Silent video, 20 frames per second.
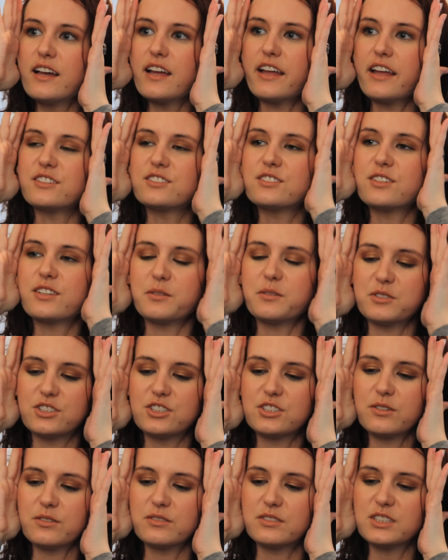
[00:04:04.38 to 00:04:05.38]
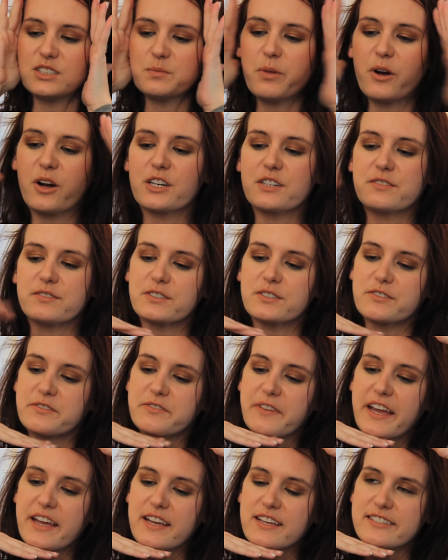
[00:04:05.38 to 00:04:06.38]
And so they would show this part of her
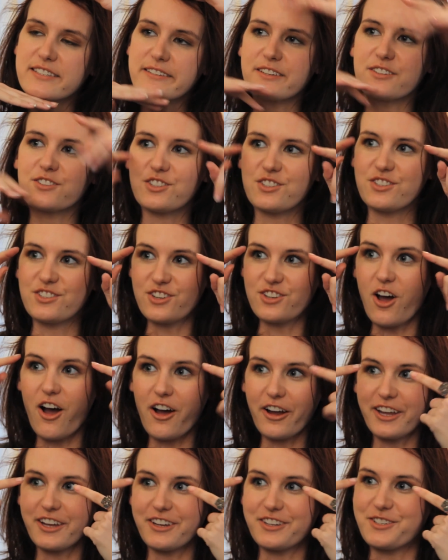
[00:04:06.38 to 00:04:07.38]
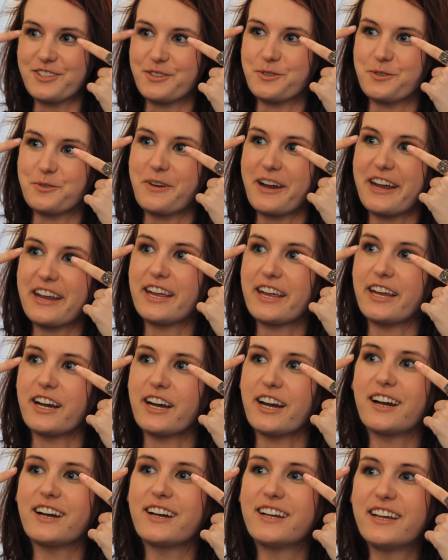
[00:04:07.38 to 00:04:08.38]
face, and she's talking to you right
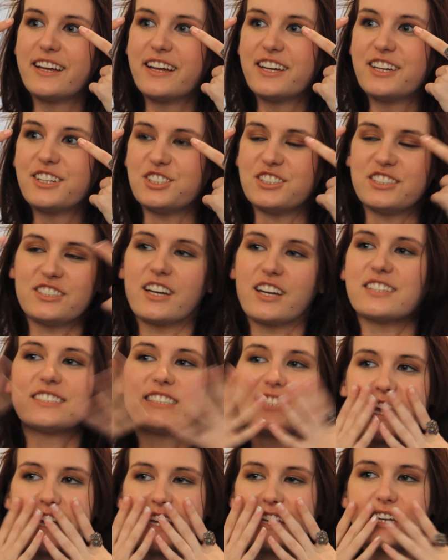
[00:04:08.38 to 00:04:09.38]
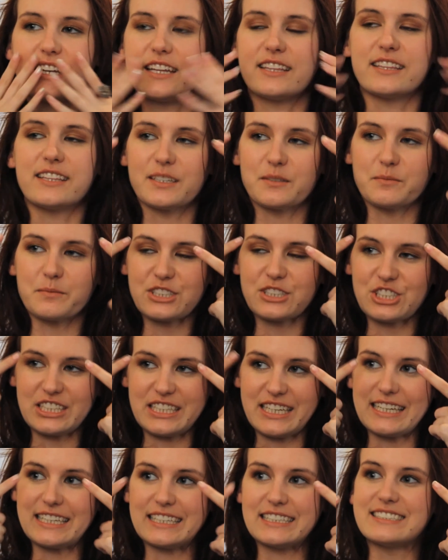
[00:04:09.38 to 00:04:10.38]
here. She's not saying anything, but she
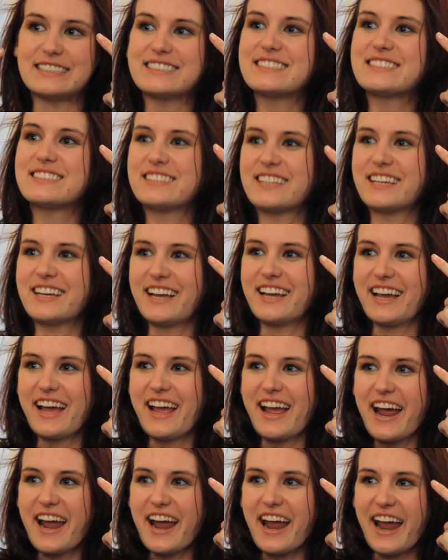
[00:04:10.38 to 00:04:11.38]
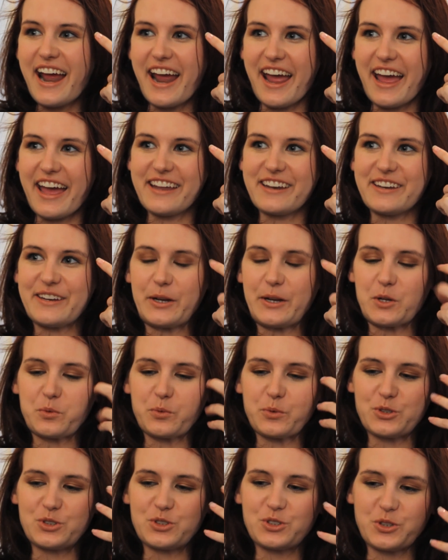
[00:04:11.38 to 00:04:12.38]
is. And it
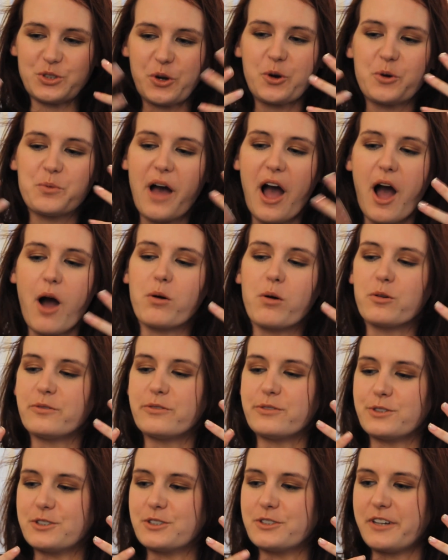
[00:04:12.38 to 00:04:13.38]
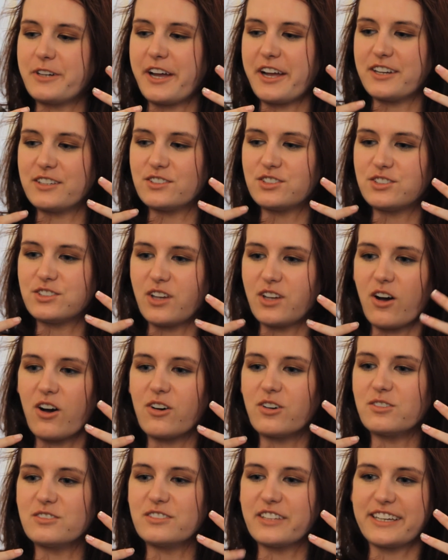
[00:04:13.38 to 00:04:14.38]
was so powerful, and
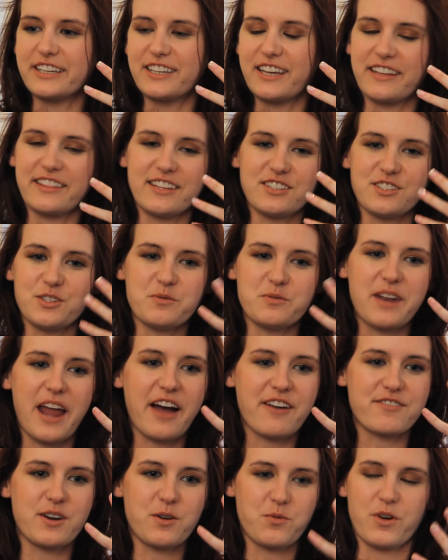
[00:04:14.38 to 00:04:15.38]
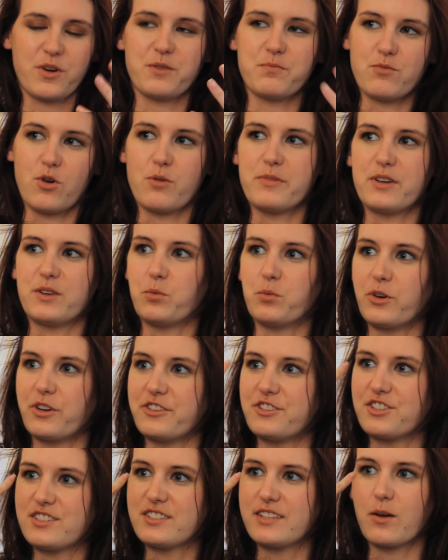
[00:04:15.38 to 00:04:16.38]
so and then you would have that one moment where
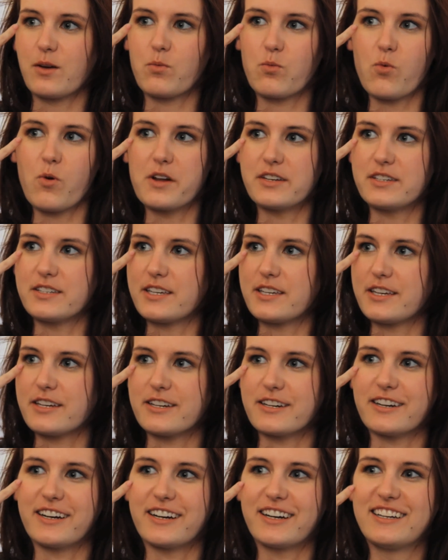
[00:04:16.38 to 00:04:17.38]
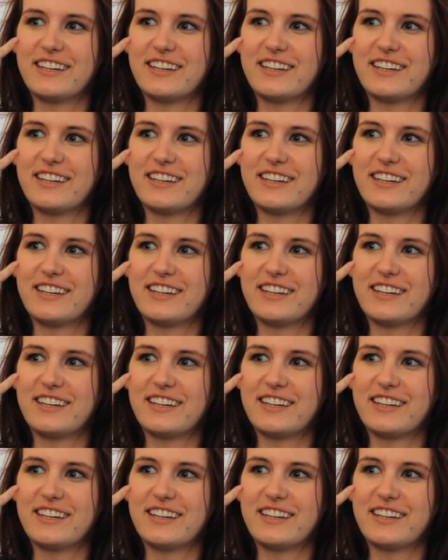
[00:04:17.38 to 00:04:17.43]
it's just that one tear